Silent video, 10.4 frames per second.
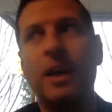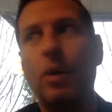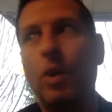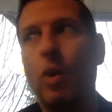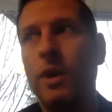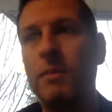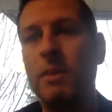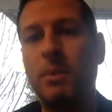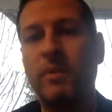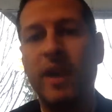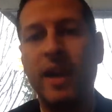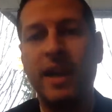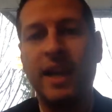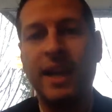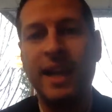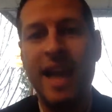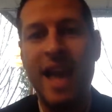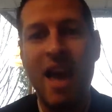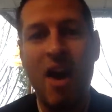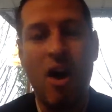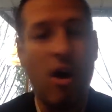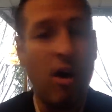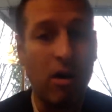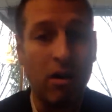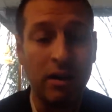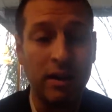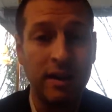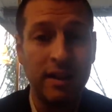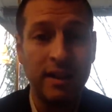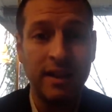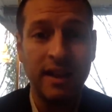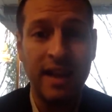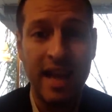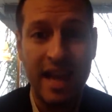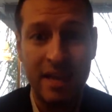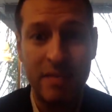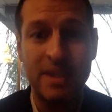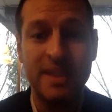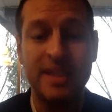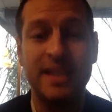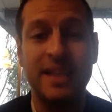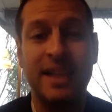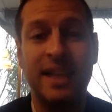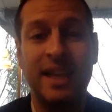We're going to be providing all cannabis